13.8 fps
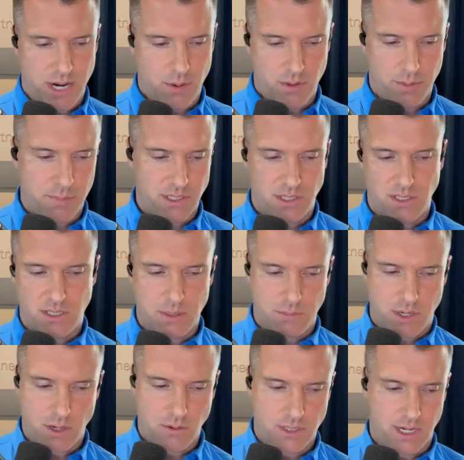a bunch of zip
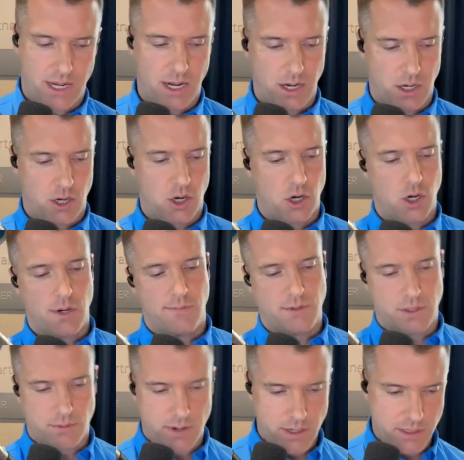codes, and it kind of curves
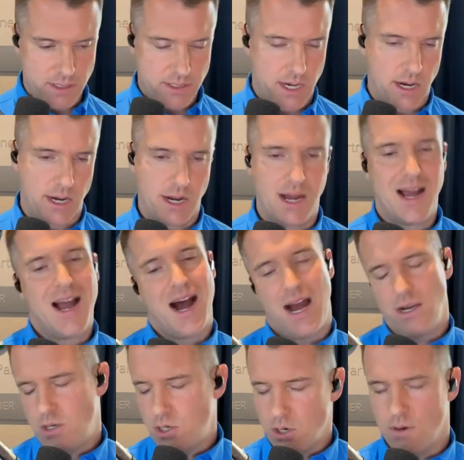around this area. I
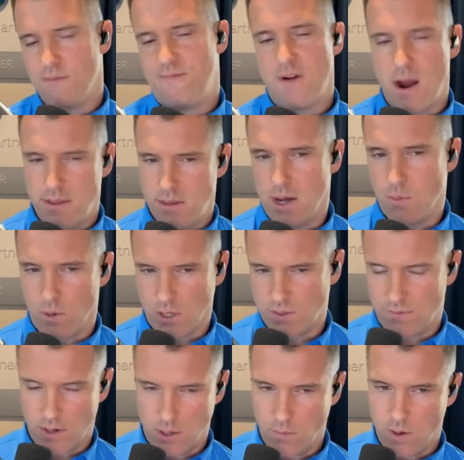don't find that works
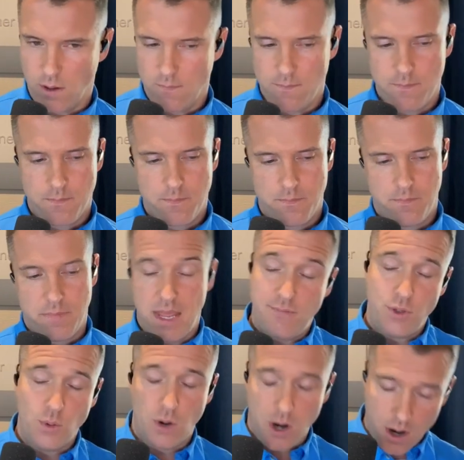very well. If
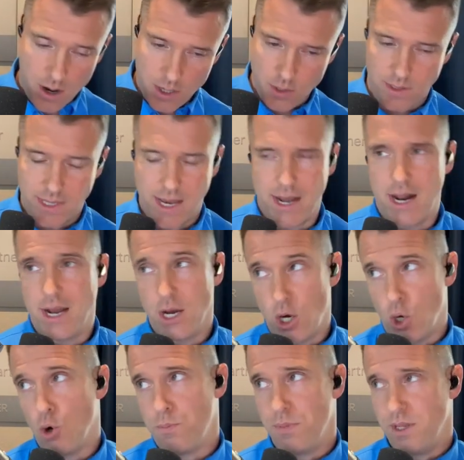you are doing that, I
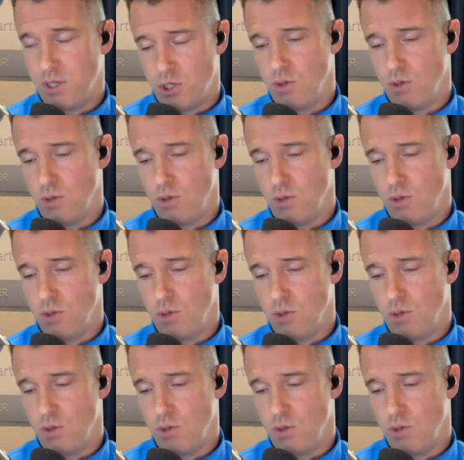hope that